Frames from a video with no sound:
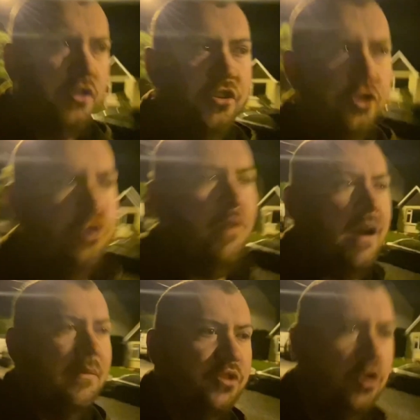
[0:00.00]
ado,
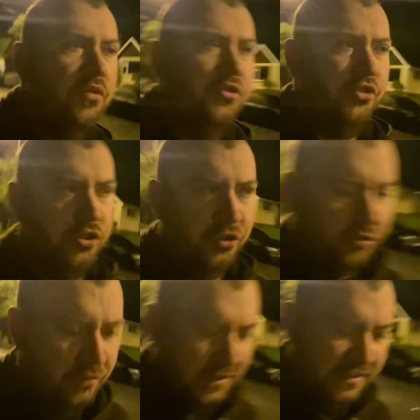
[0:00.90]
I'm going to,
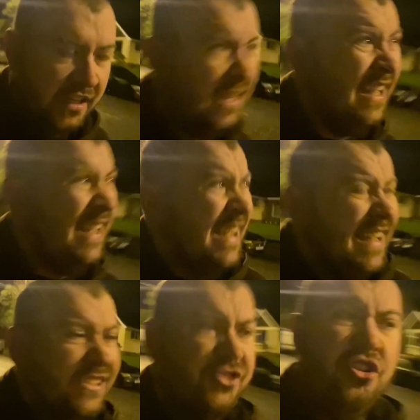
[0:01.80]
like,
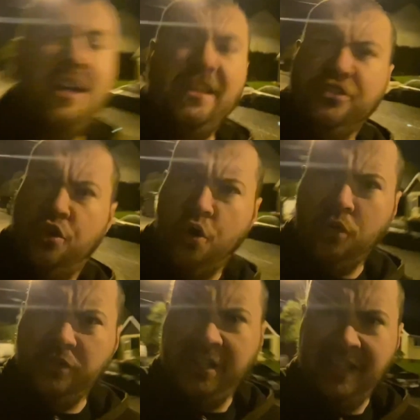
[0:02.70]
it's not as
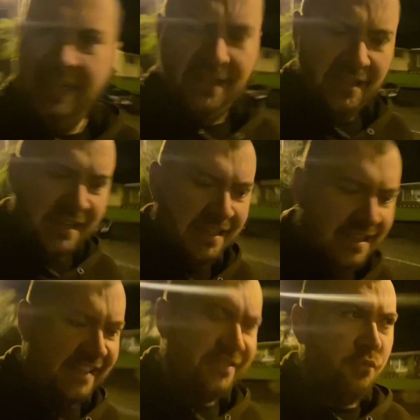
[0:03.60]
cold
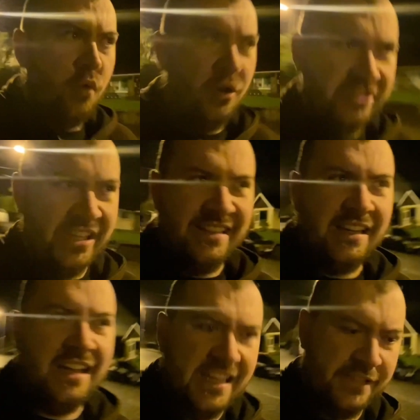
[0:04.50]
as it was in the
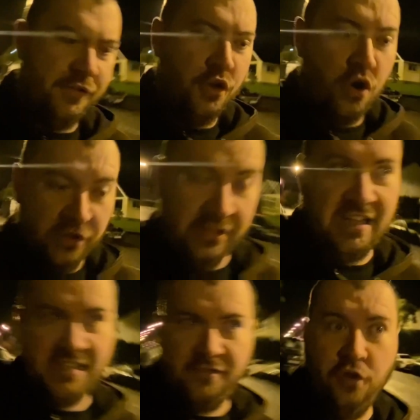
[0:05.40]
last
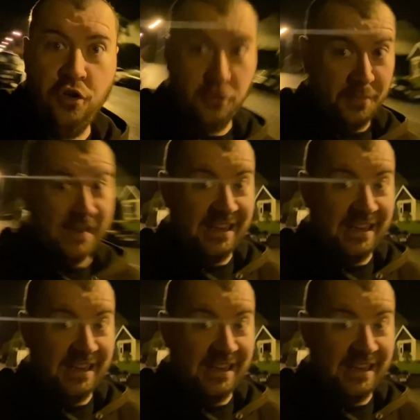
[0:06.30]
vlog being